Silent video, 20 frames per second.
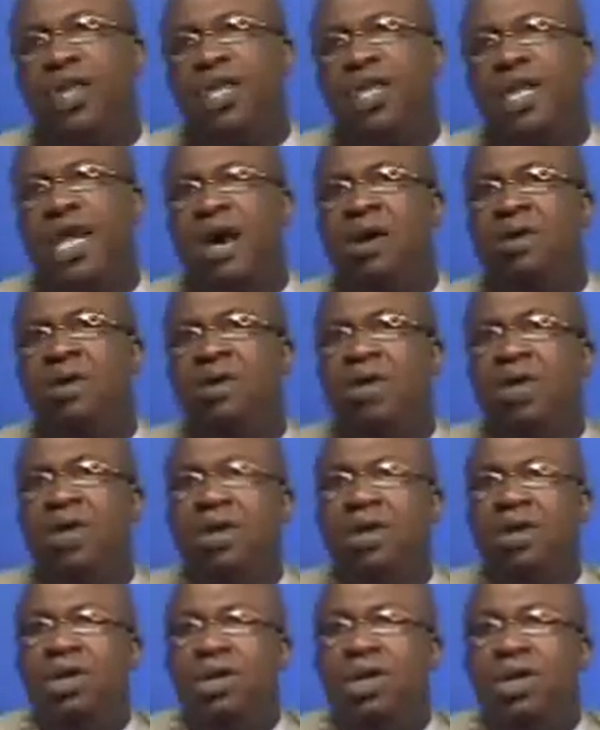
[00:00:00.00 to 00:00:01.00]
Now,
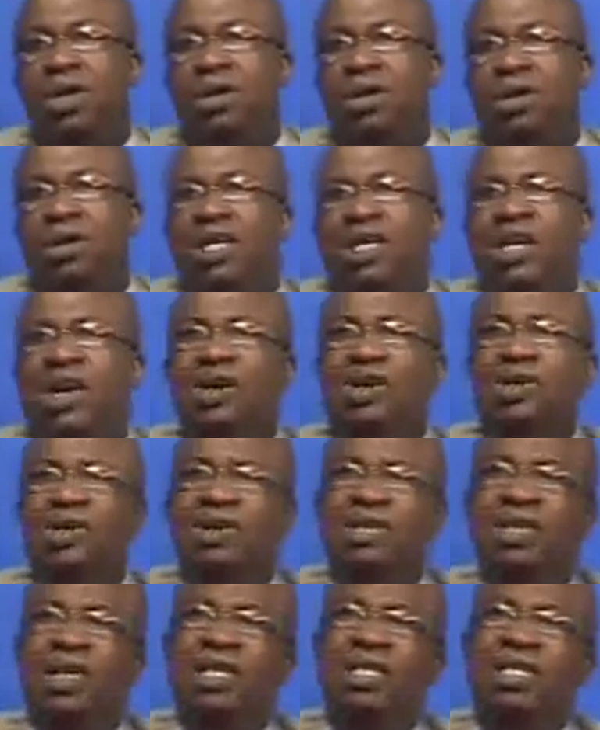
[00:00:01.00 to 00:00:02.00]
the
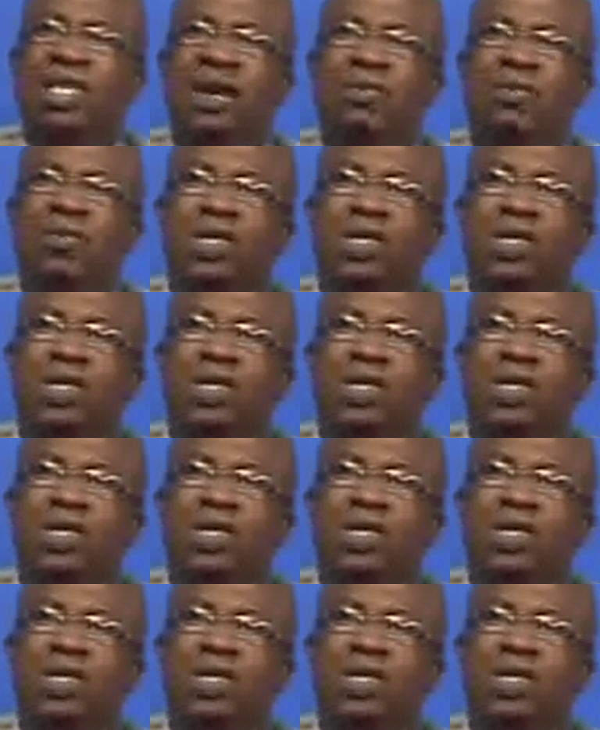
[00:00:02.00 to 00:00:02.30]
other things that